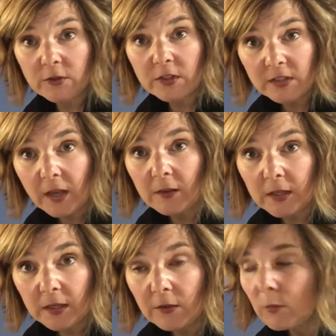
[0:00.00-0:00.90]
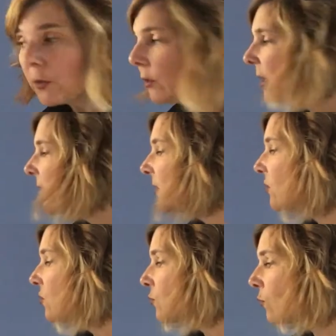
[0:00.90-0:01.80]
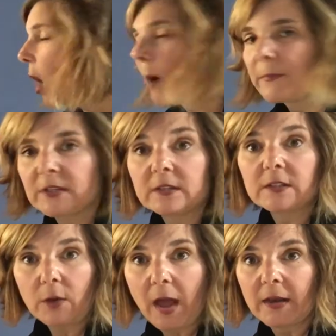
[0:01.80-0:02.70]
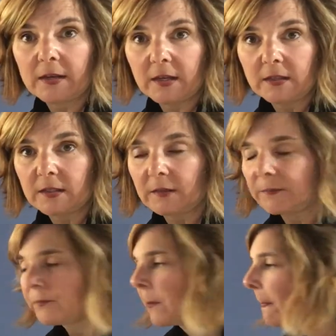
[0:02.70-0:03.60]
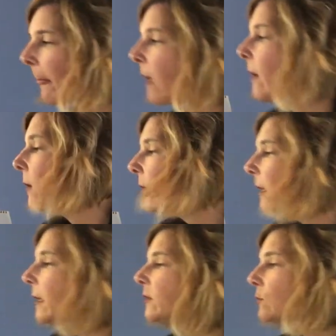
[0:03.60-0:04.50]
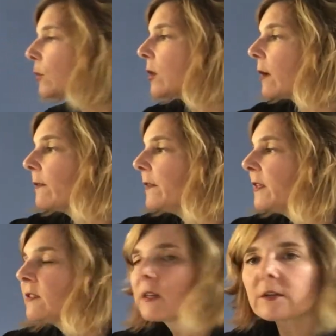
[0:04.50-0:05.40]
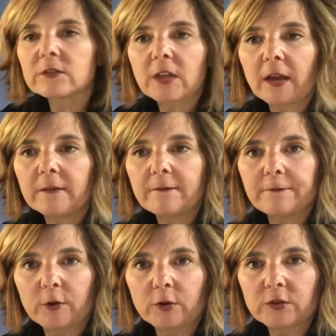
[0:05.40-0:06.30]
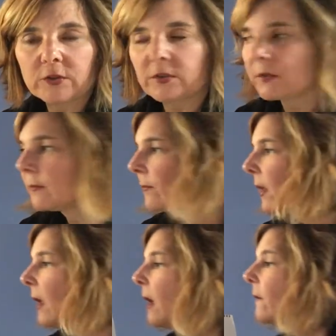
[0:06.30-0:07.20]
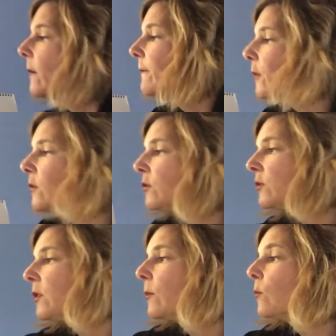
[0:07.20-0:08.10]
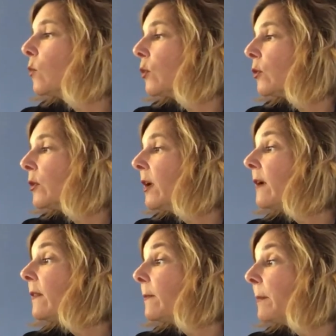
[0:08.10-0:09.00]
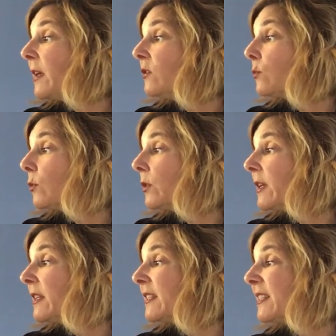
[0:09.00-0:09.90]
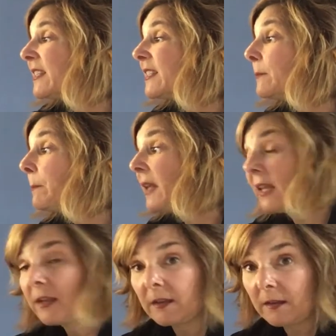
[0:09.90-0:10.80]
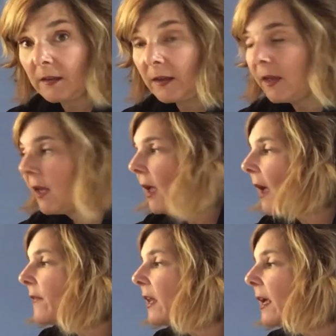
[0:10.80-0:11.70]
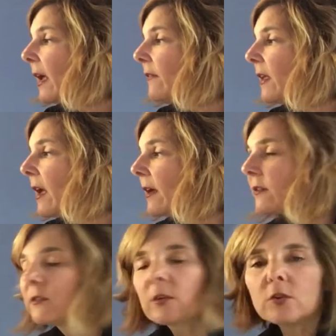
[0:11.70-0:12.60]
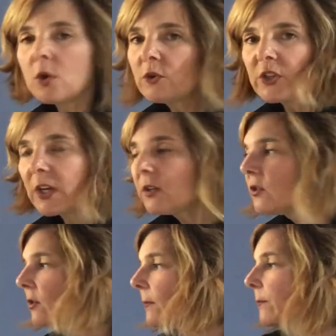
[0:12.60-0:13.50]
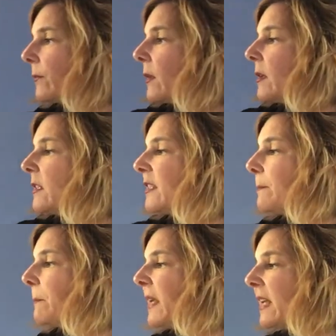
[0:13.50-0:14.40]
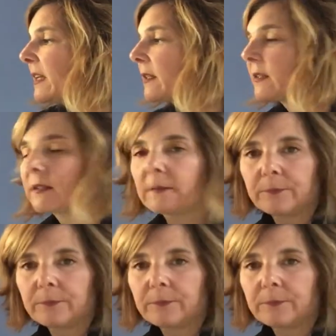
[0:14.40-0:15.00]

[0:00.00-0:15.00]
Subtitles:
a silent E in the word, it gets dropped to add an ending. Okay, let's work on this side first. The first word, base word, is speak, and then I add the S. No change. Speaks.